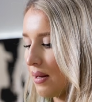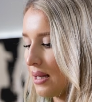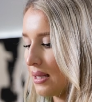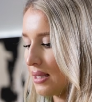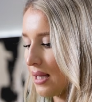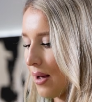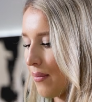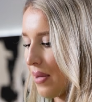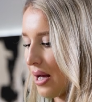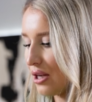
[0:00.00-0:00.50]

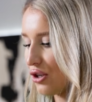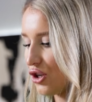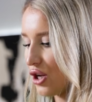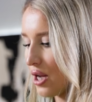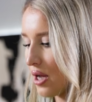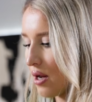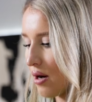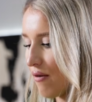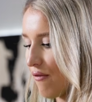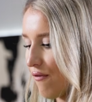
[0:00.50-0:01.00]
is I'm
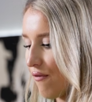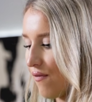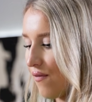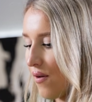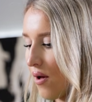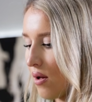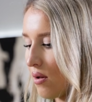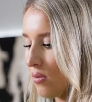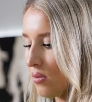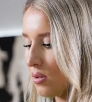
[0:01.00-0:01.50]
actually going to
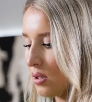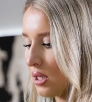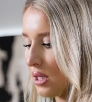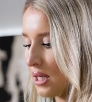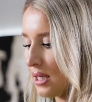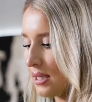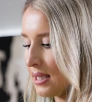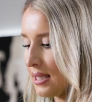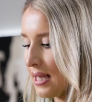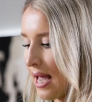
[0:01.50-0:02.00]
fold
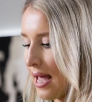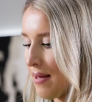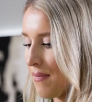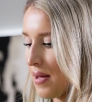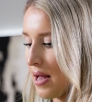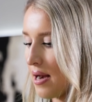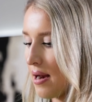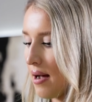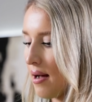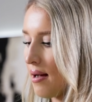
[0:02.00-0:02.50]
this
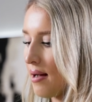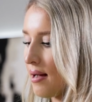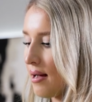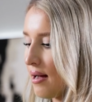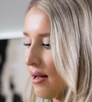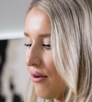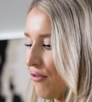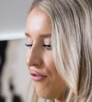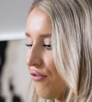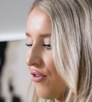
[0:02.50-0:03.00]
tape in
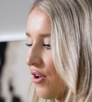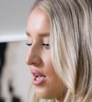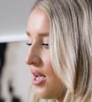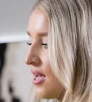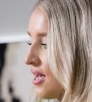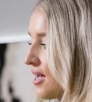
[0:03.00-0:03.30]
half